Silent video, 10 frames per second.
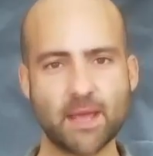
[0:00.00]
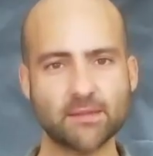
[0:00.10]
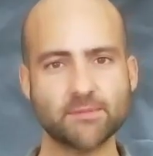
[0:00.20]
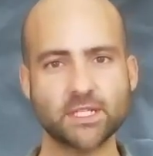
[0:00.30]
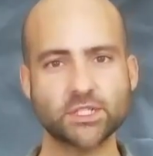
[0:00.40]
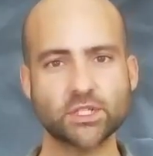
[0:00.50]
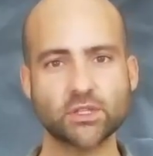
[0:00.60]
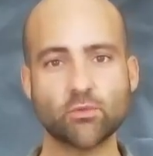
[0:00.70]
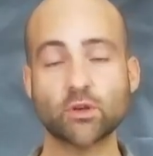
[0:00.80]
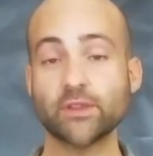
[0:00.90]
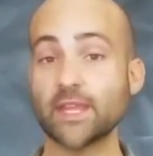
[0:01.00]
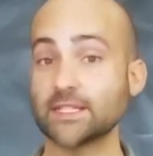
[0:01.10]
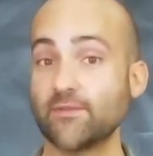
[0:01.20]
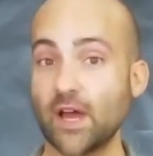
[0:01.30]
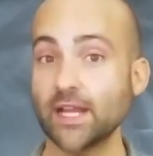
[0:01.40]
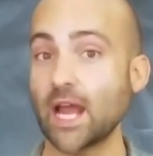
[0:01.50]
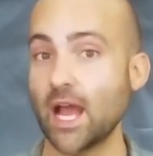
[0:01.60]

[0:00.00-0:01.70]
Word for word: mathematician in the world, that's fine.